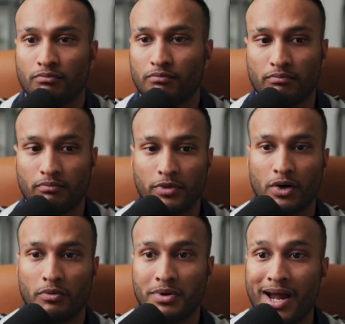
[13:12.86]

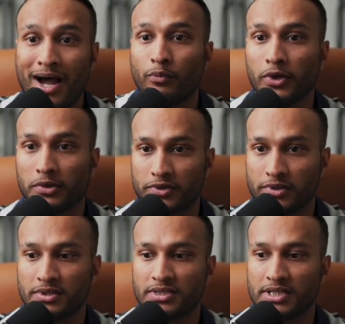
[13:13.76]

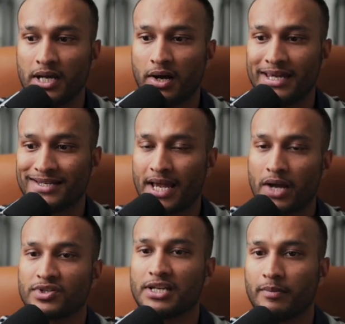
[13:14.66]
non-realtors, is House
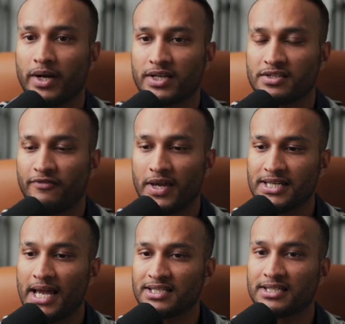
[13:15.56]
Sigma. It's a
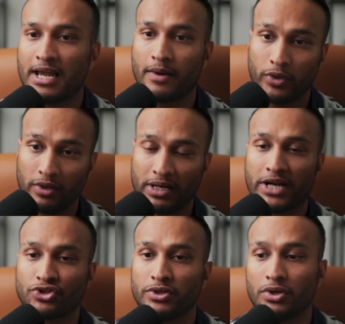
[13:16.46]
fantastic app where you can actually
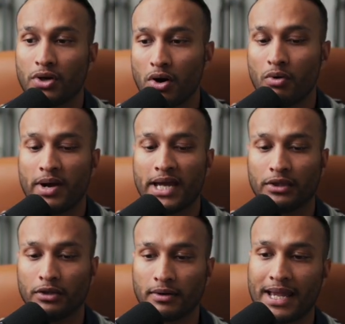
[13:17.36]
go and
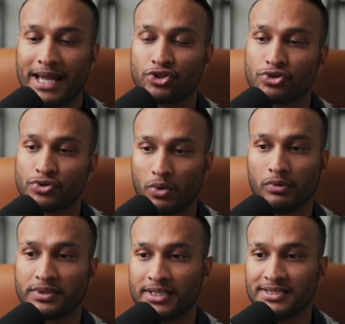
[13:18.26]
look at sold
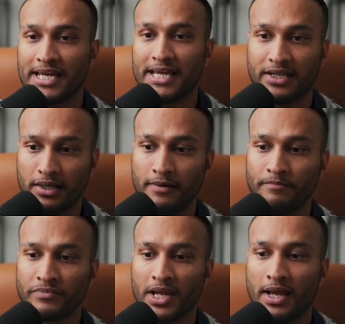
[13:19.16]
data.
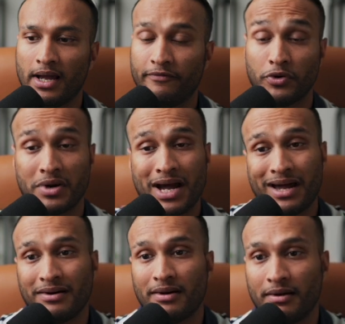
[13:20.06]
If you
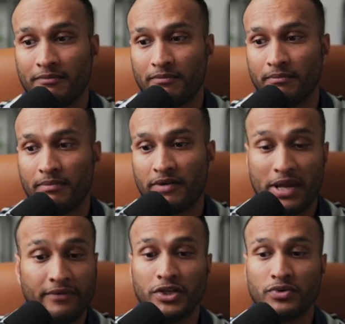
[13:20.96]
haven't
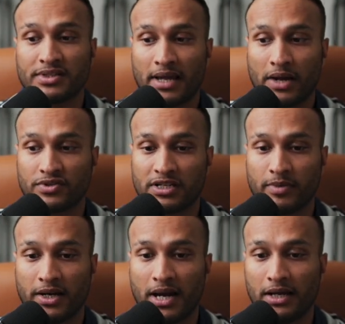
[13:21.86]
used House Sigma, I
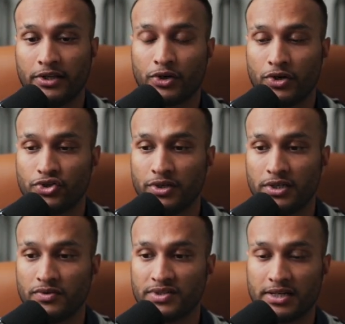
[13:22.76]
highly encourage you to use
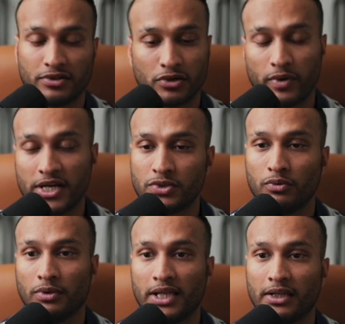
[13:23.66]
it. Great tool. I
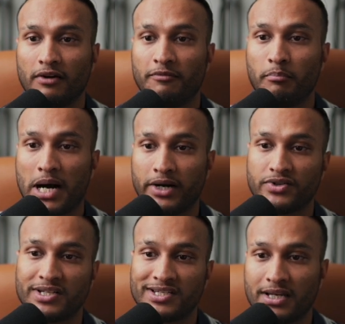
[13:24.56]
love buyers and
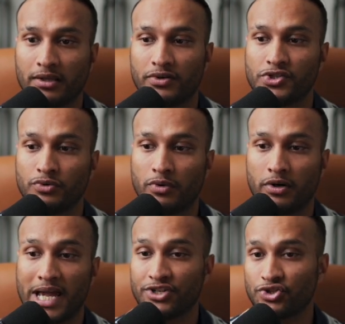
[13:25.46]
sellers who are
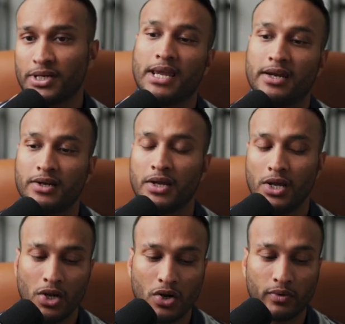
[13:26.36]
educated,
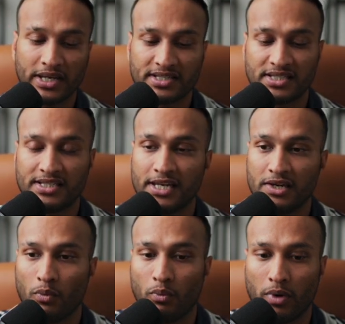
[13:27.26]
who can see
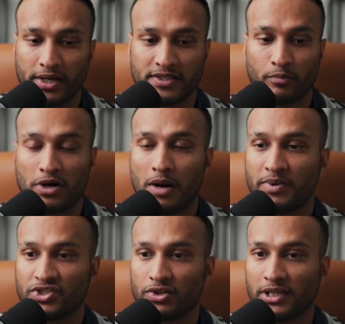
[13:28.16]
what properties are
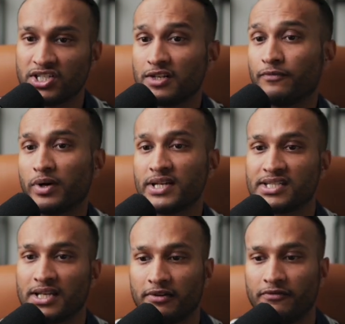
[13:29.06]
listed for and selling
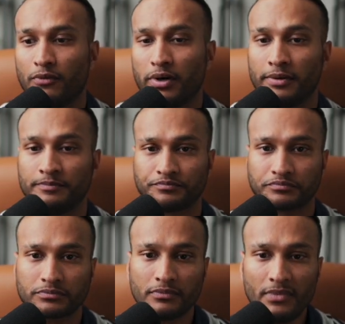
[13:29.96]
for.
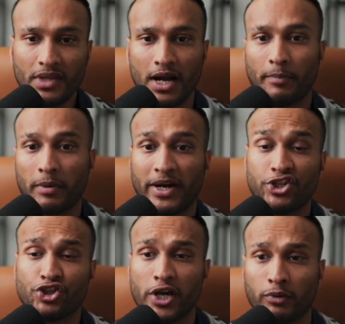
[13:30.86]
But my
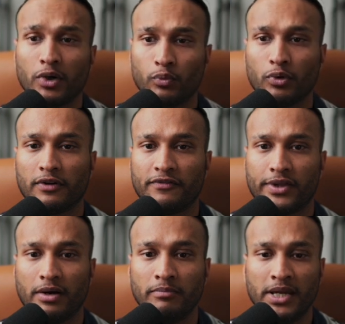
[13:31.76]
general rule of
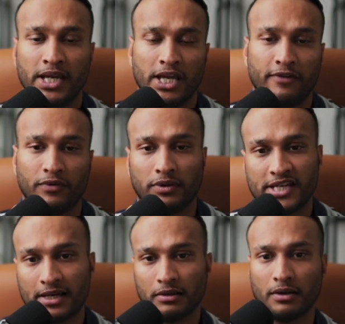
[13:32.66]
thumb, if you take a
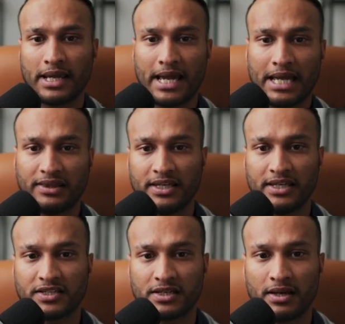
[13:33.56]
look at this
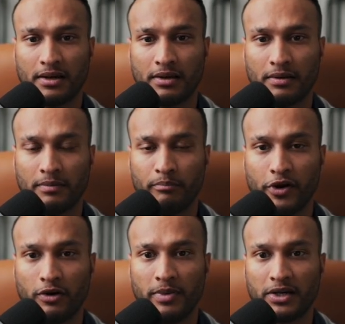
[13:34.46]

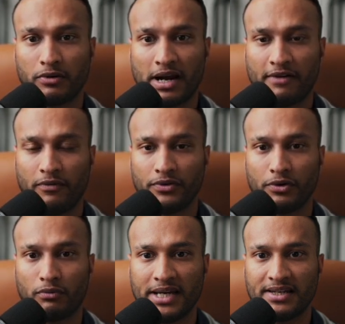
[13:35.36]
pyramid graph on the
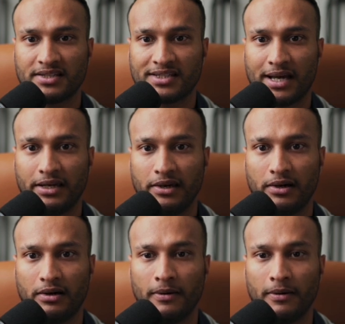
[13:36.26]
right side here,